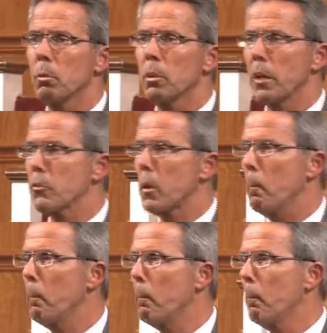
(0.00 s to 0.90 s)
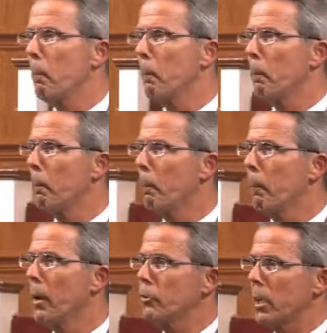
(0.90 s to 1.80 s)
Touch him.
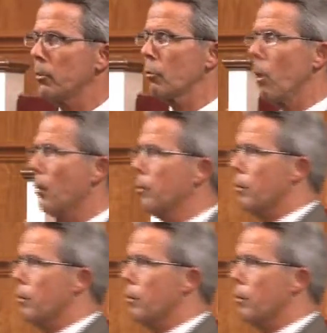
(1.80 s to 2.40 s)
She didn't just walk through